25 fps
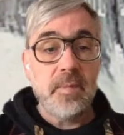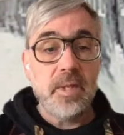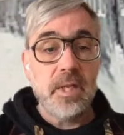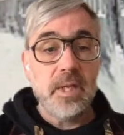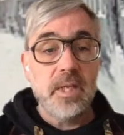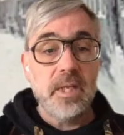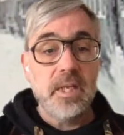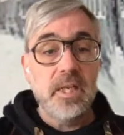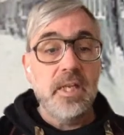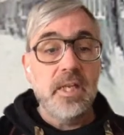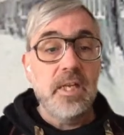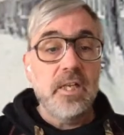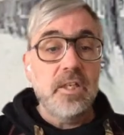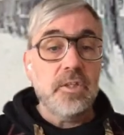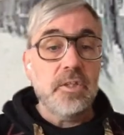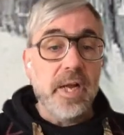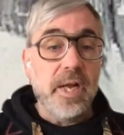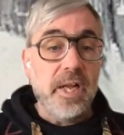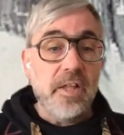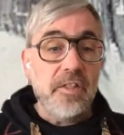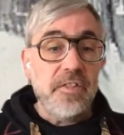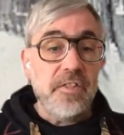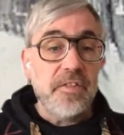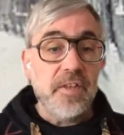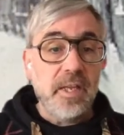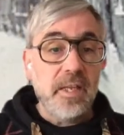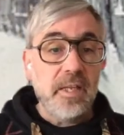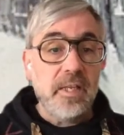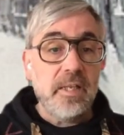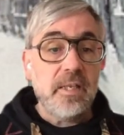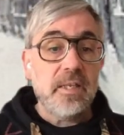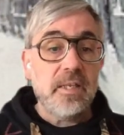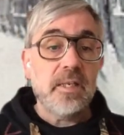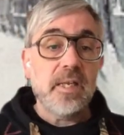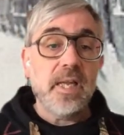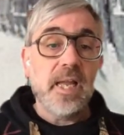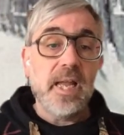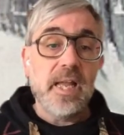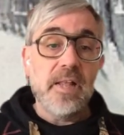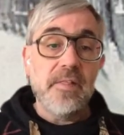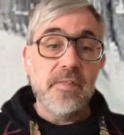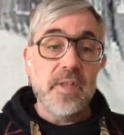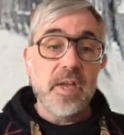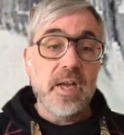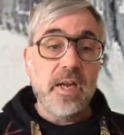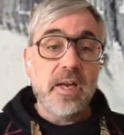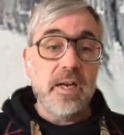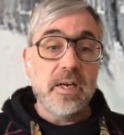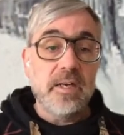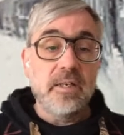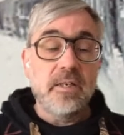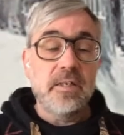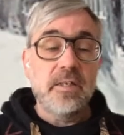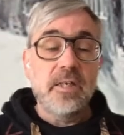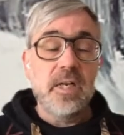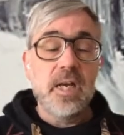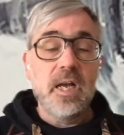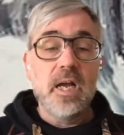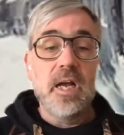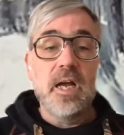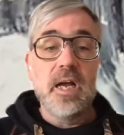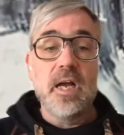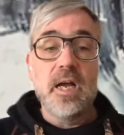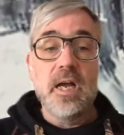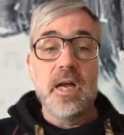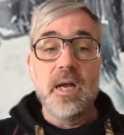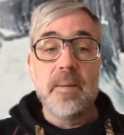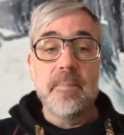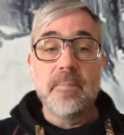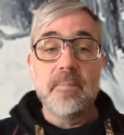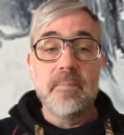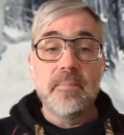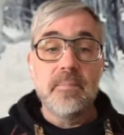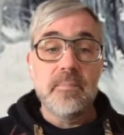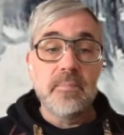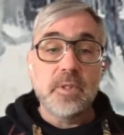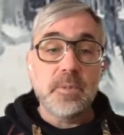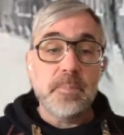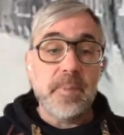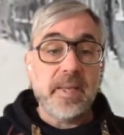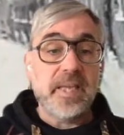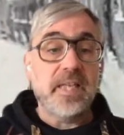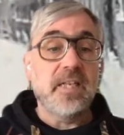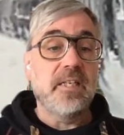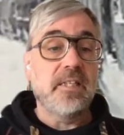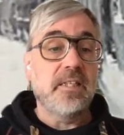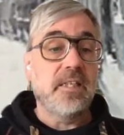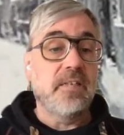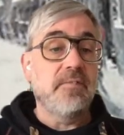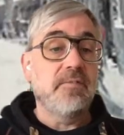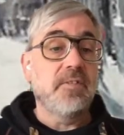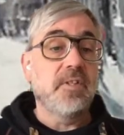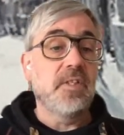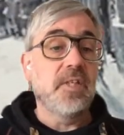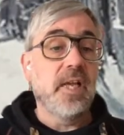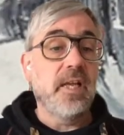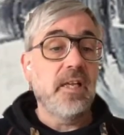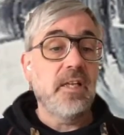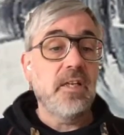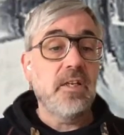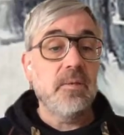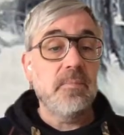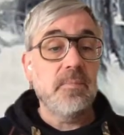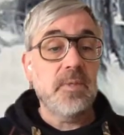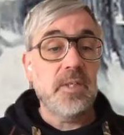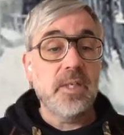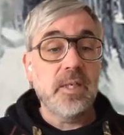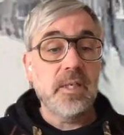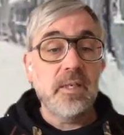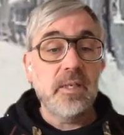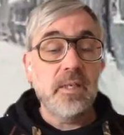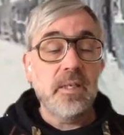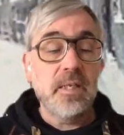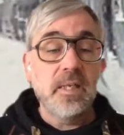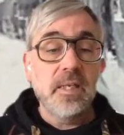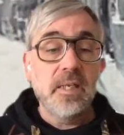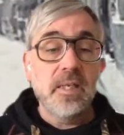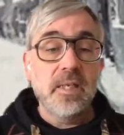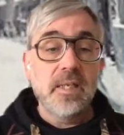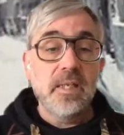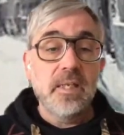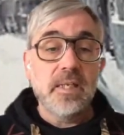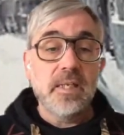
and there speculative design comes in, that one of the most important